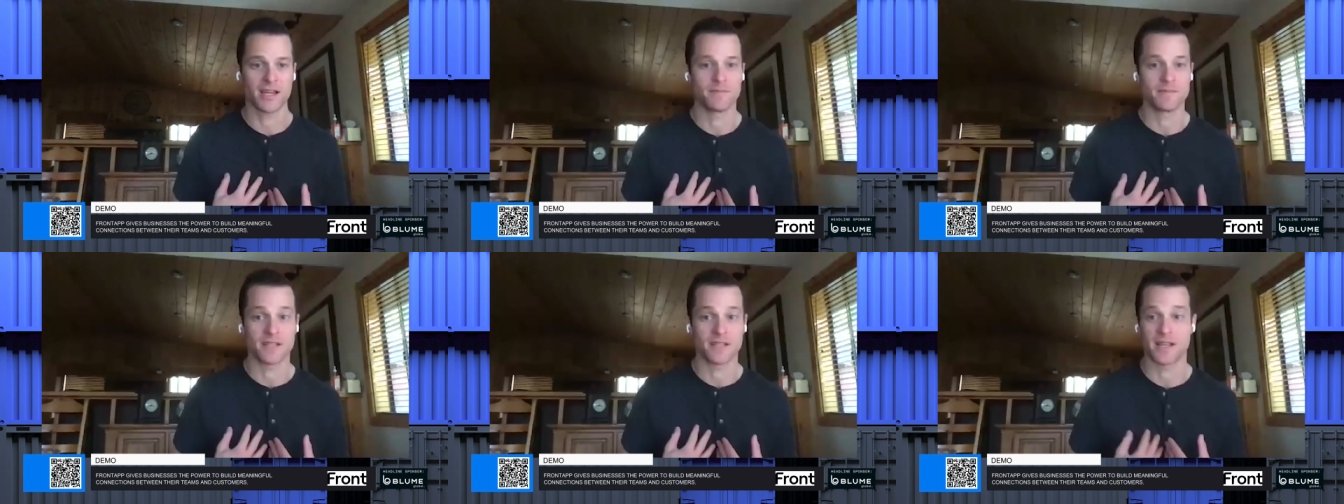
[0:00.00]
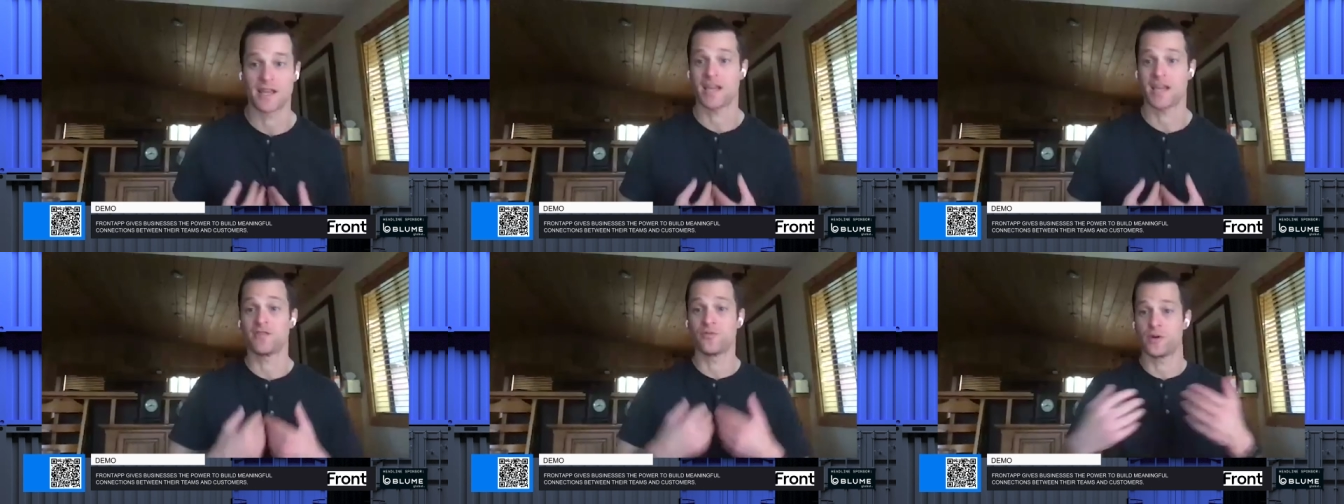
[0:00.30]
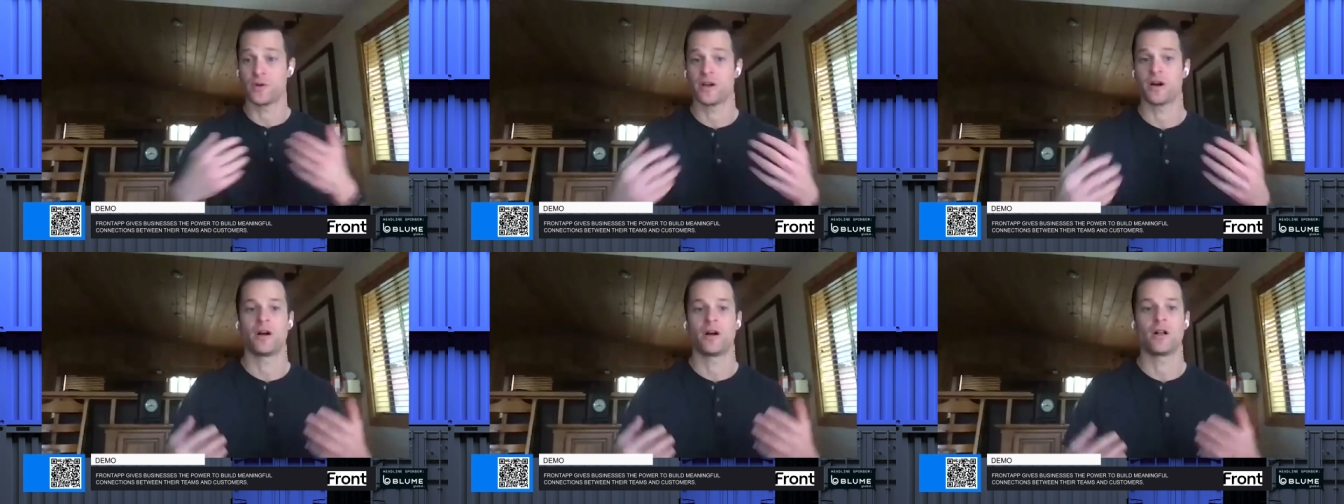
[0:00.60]
I am today,
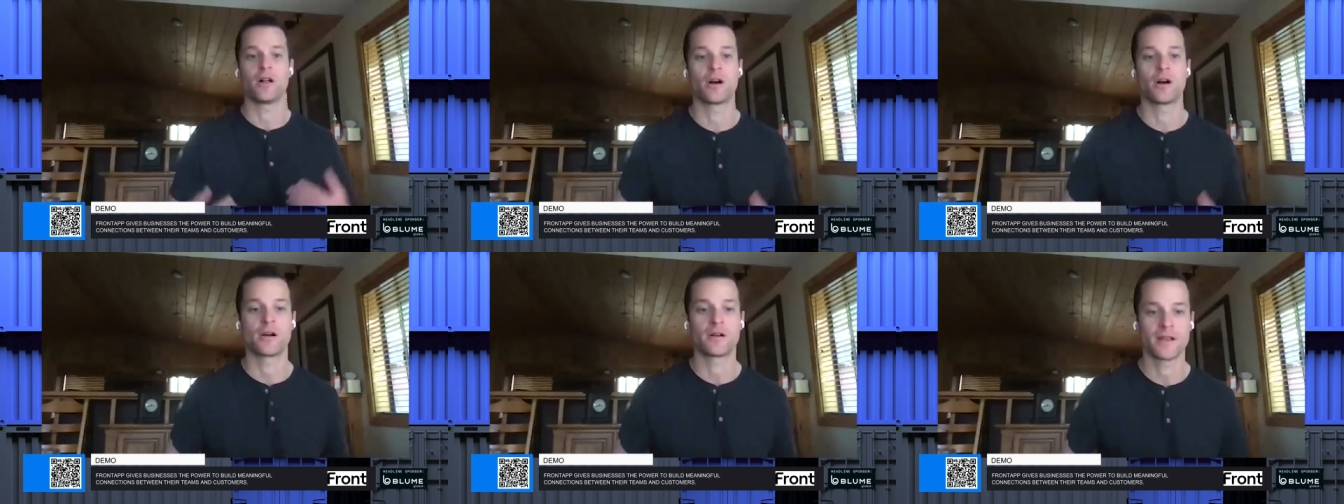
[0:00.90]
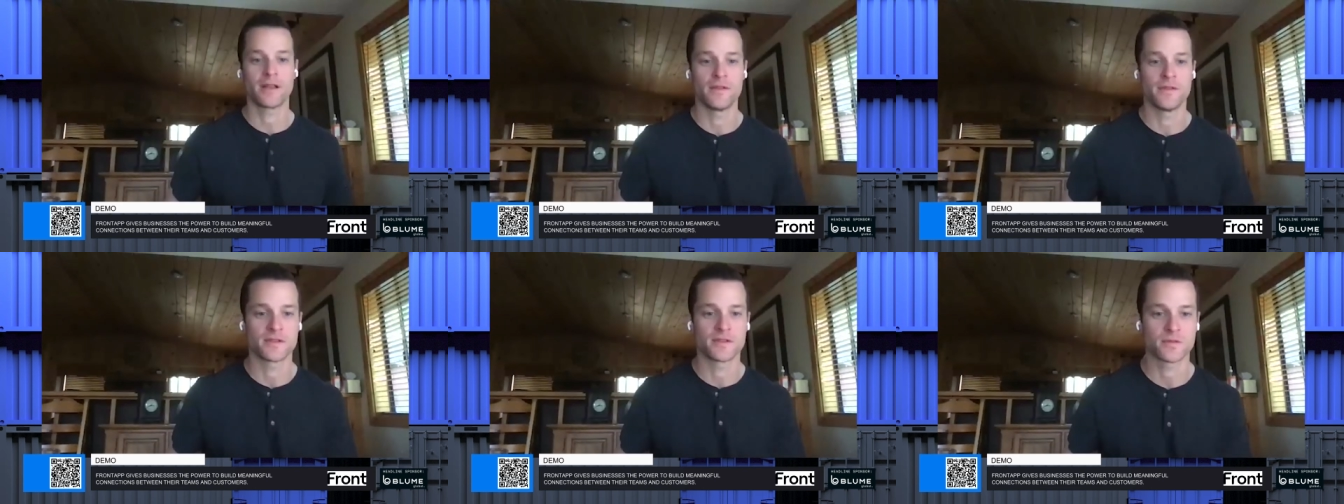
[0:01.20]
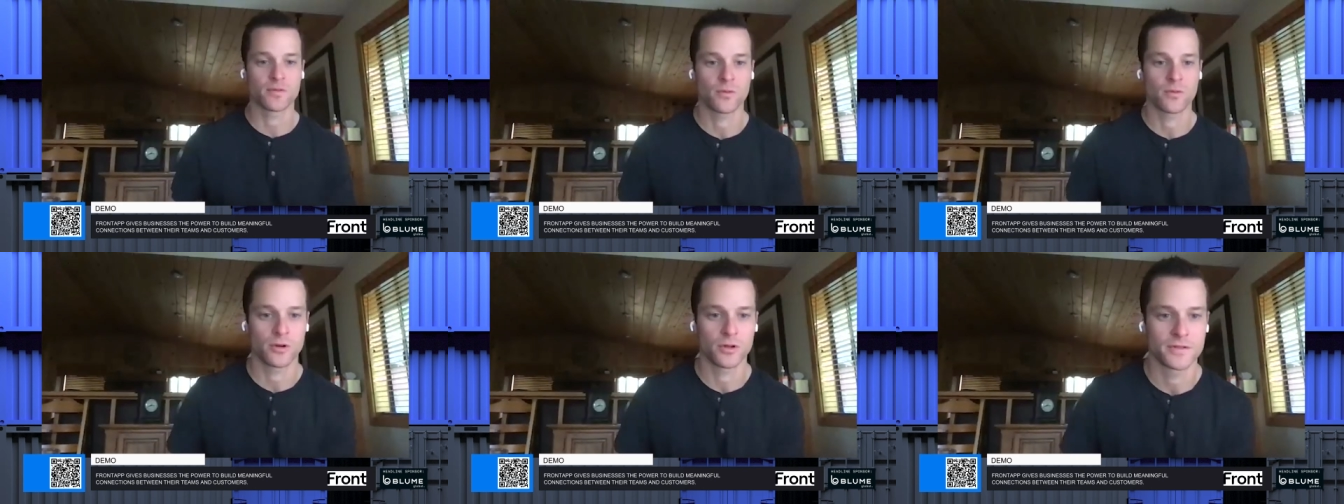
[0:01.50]
and we all are in
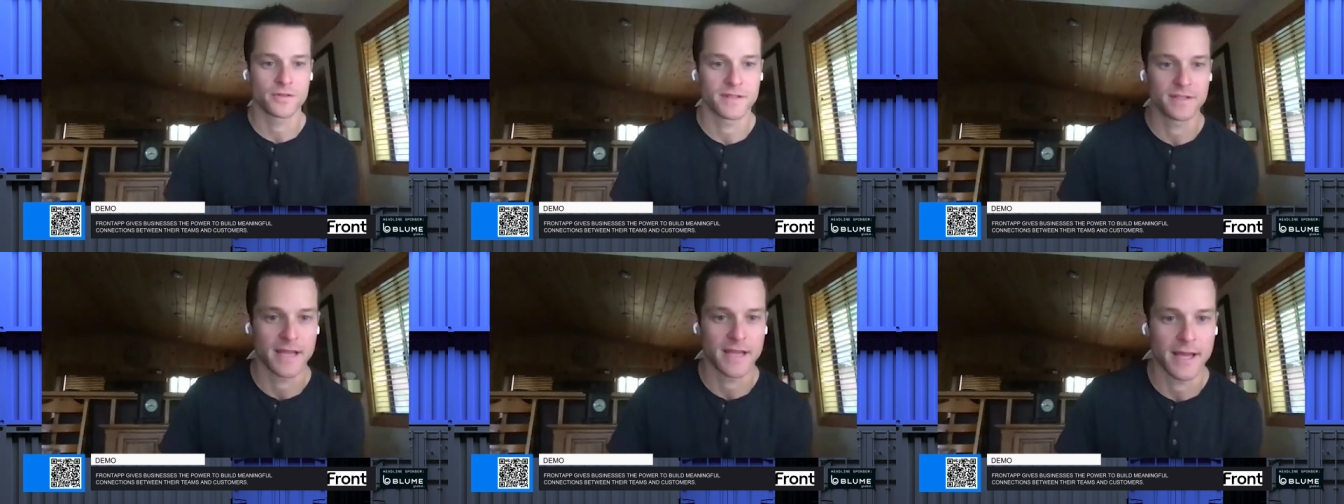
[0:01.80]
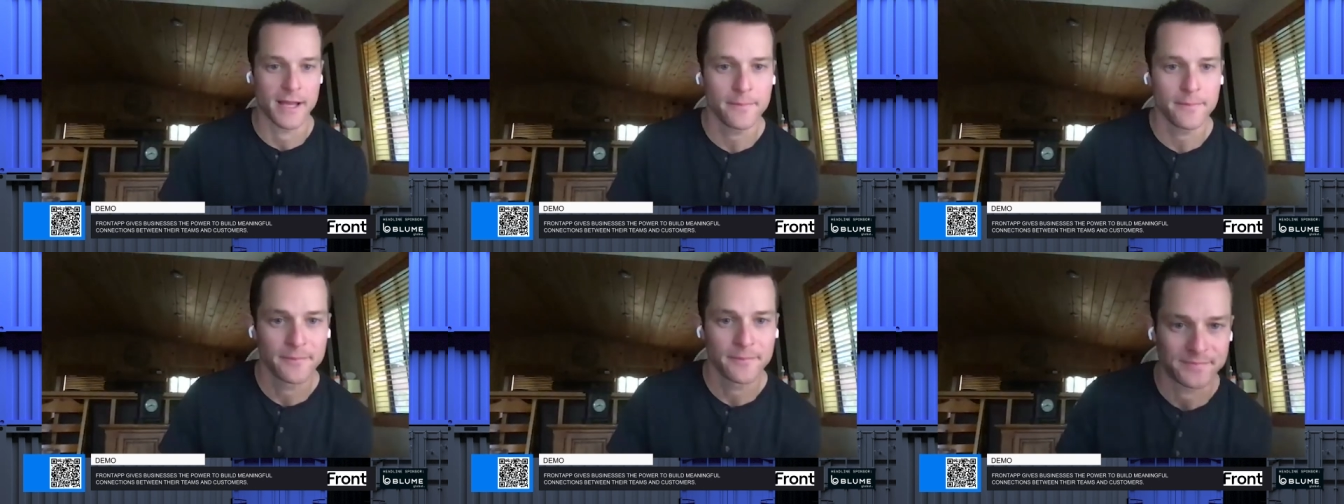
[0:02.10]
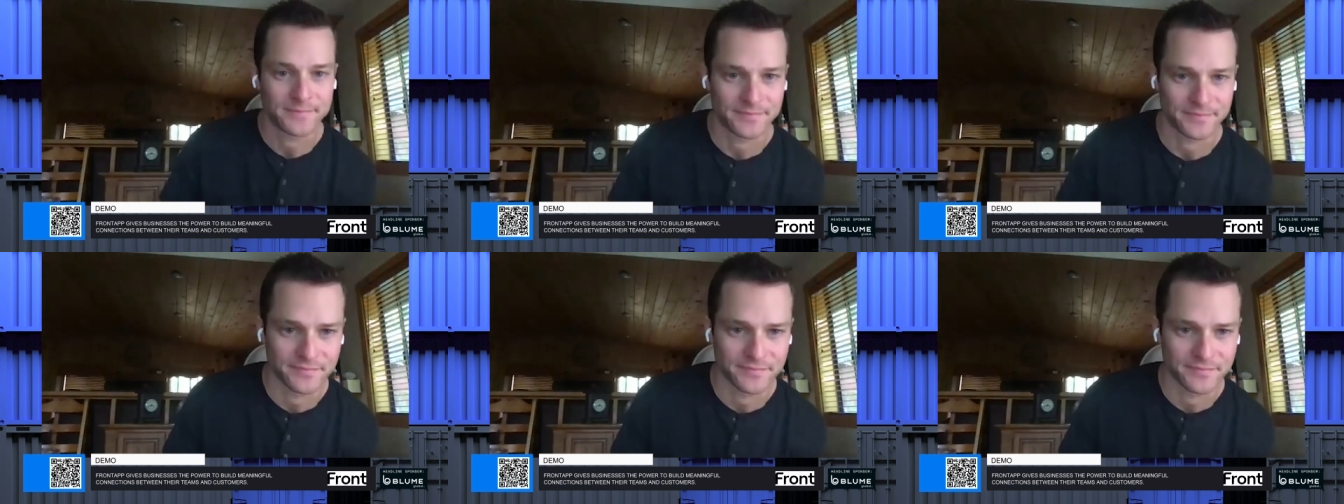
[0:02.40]
this world today,